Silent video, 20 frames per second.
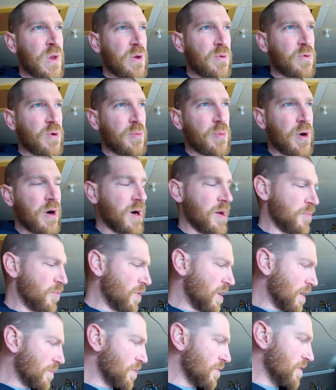will bond
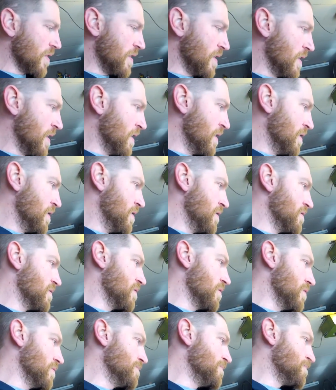properly.
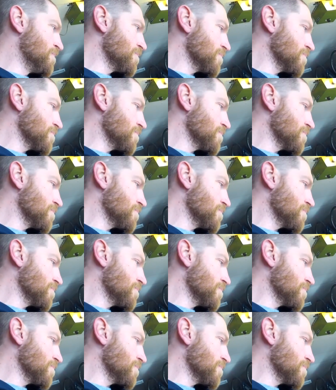So